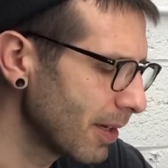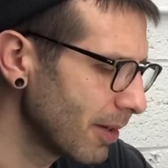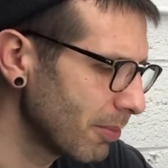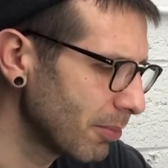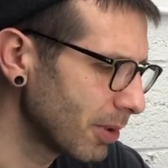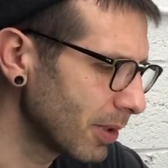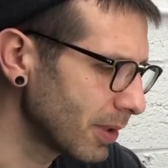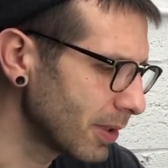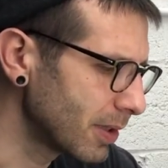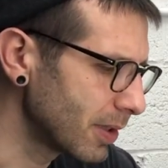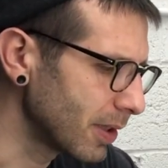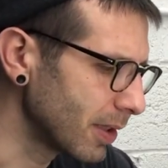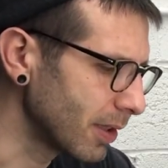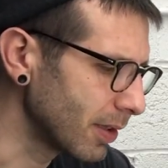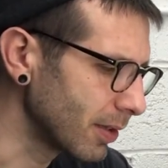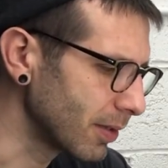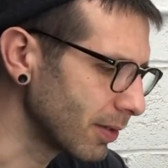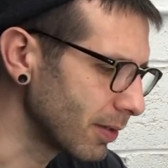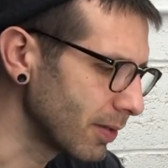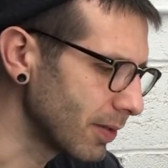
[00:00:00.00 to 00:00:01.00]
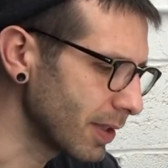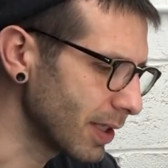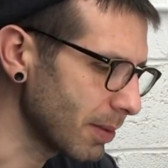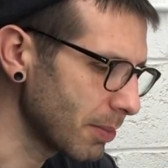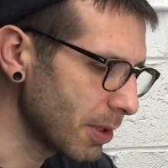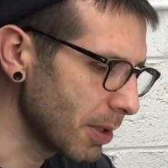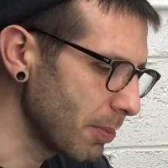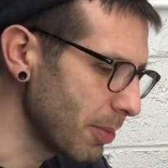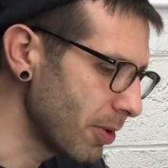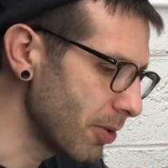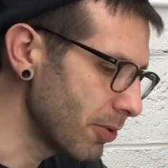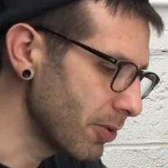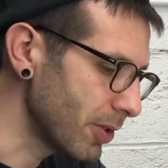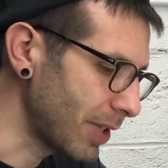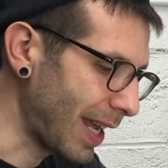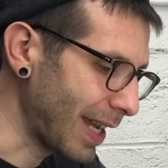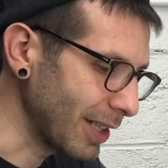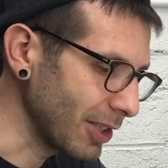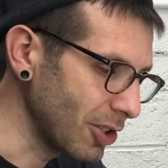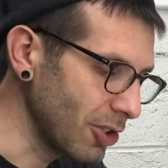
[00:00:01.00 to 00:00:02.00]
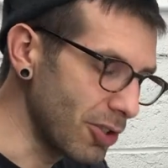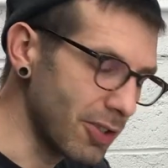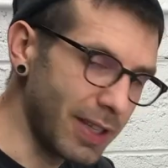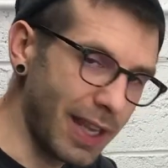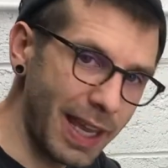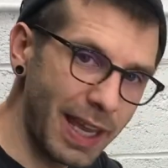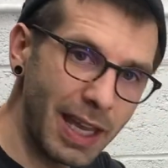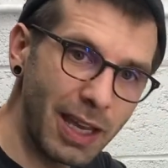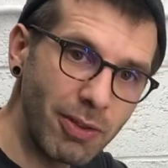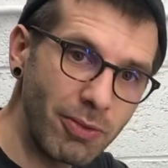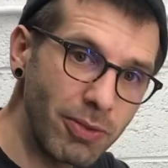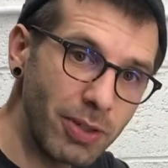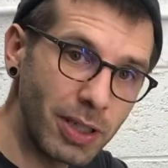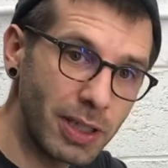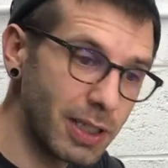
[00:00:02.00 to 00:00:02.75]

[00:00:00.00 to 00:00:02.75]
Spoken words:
But some computers actually just have